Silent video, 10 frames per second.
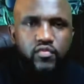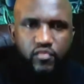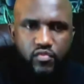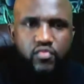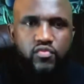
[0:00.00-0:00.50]

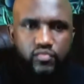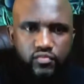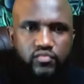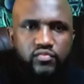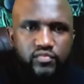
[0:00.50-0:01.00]
Remember I was
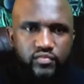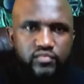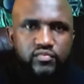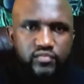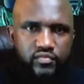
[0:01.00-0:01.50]
on
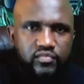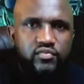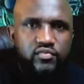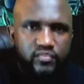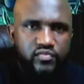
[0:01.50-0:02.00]
prepaid. I
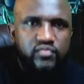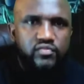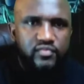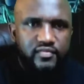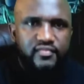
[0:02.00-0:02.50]
would act like my
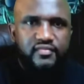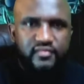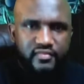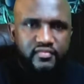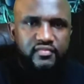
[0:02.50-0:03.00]
shit was
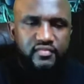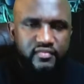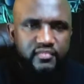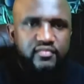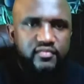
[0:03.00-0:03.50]
ringing off.